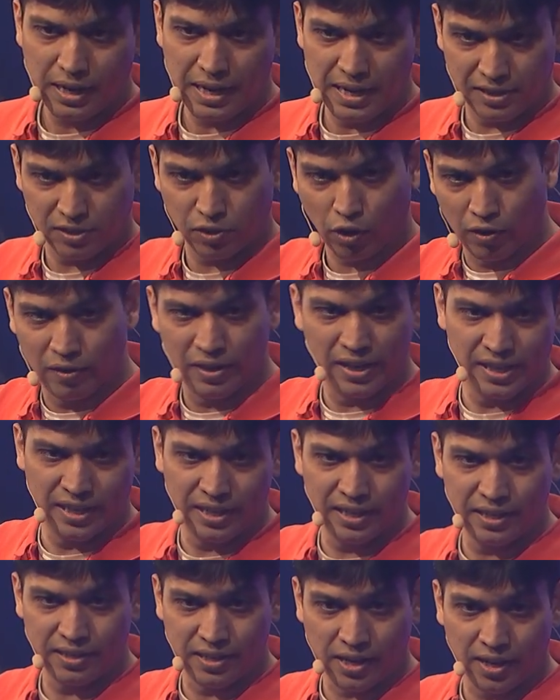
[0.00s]
It's
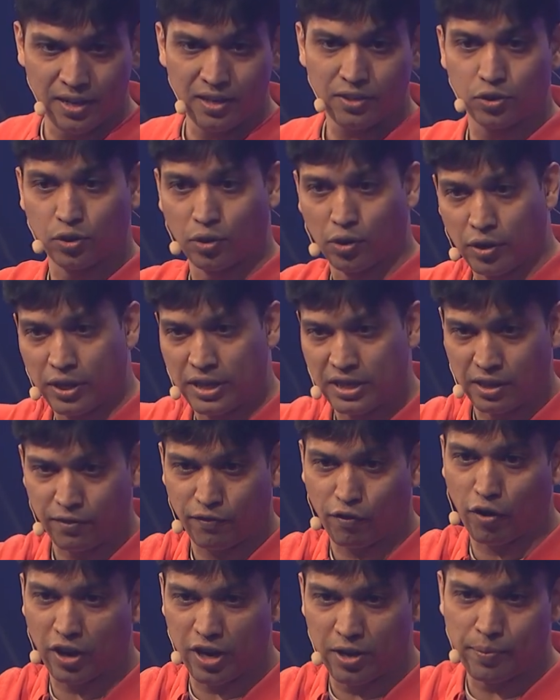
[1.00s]
already done. So in the
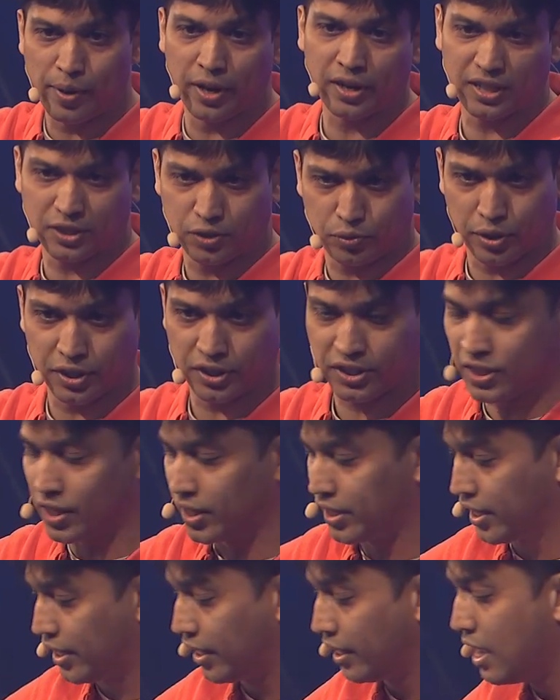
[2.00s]
foreign markets, we are
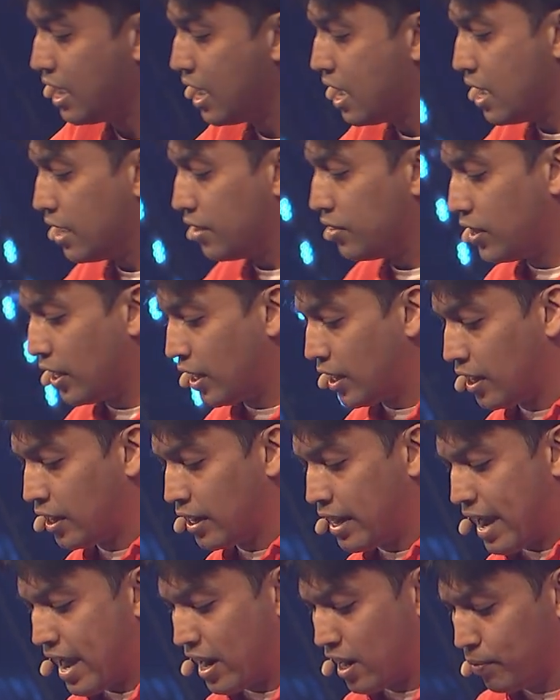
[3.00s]
starting.
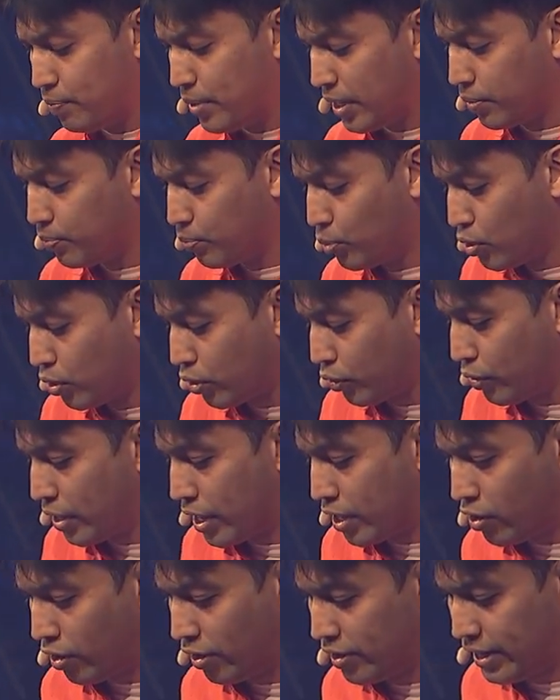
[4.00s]
The Arabic book,
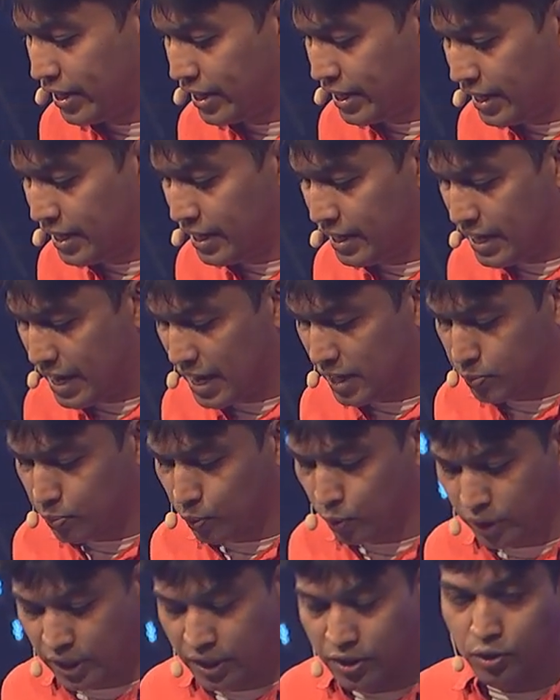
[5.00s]
we are already
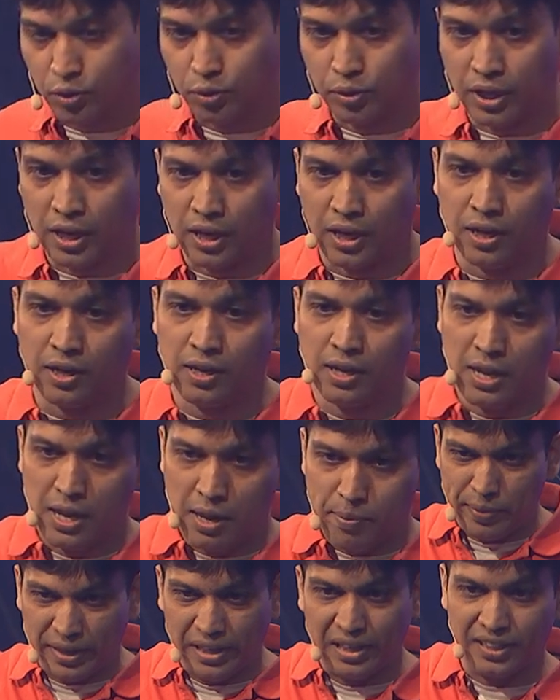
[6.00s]
exporting to the
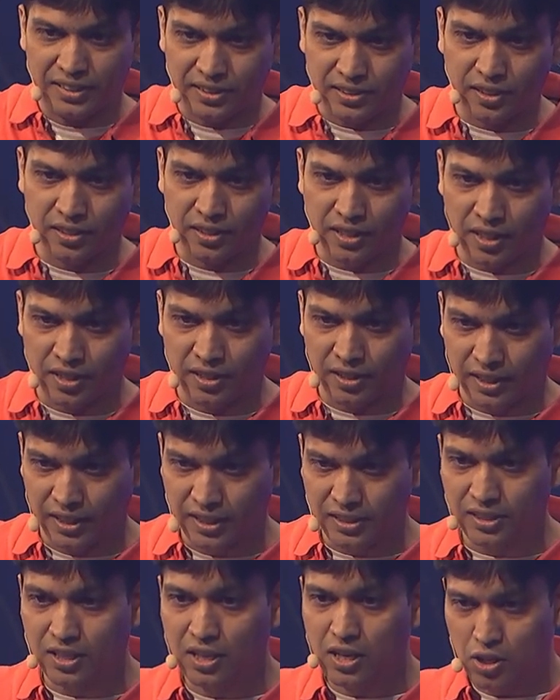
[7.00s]
Middle Eastern
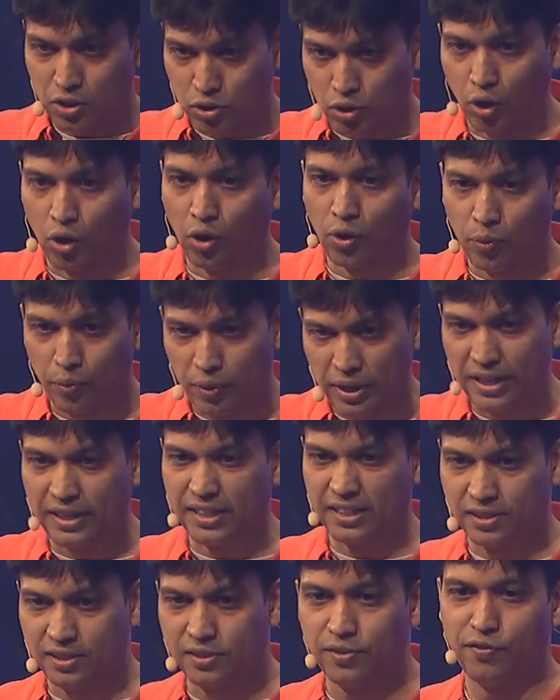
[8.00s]
countries. So
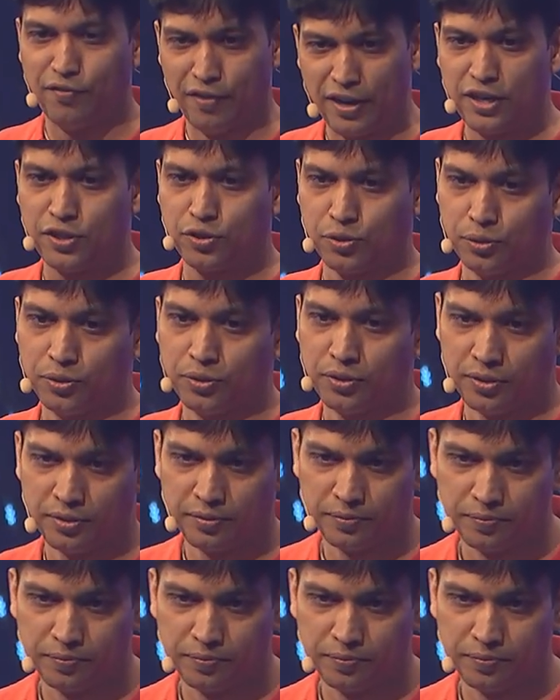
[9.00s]
it is very soon.